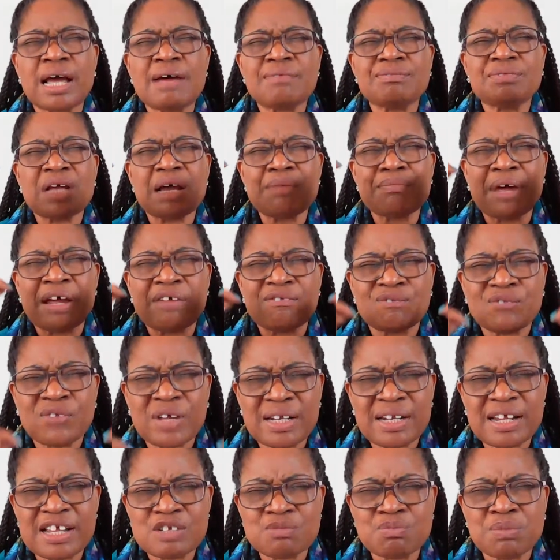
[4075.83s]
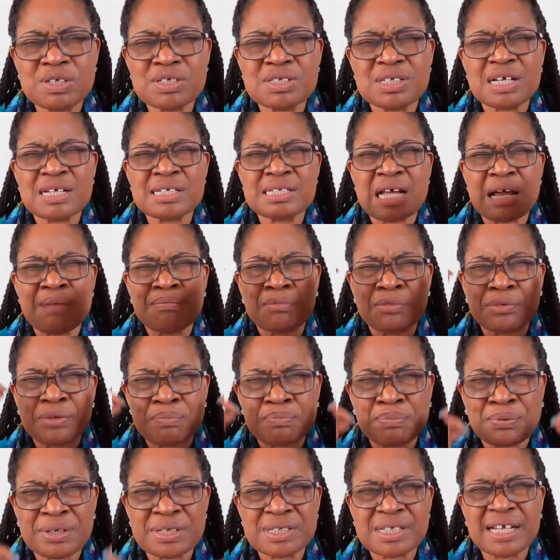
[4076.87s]
after my father's business, I'm
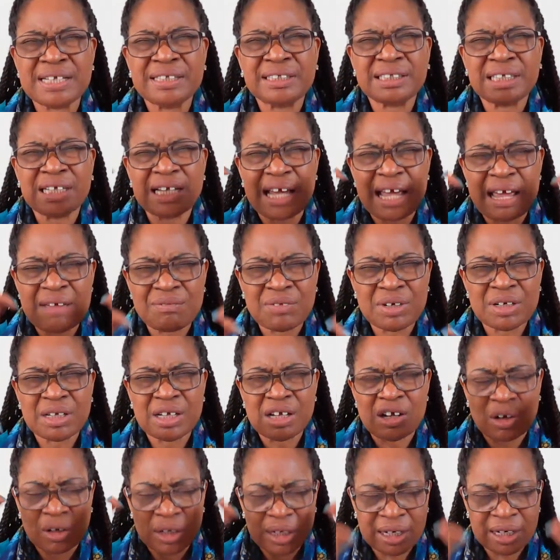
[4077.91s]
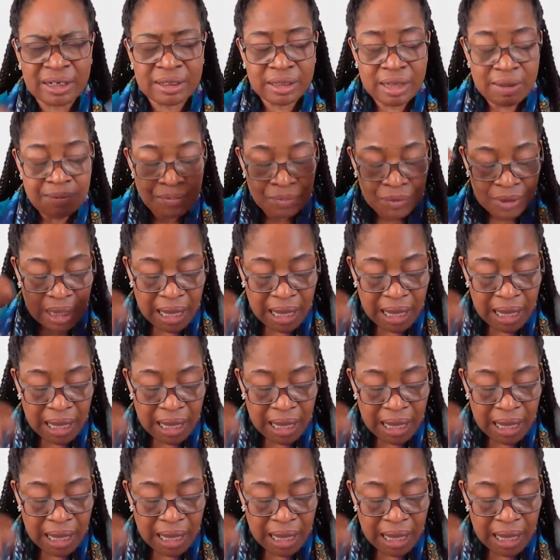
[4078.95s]
representing heaven here on earth,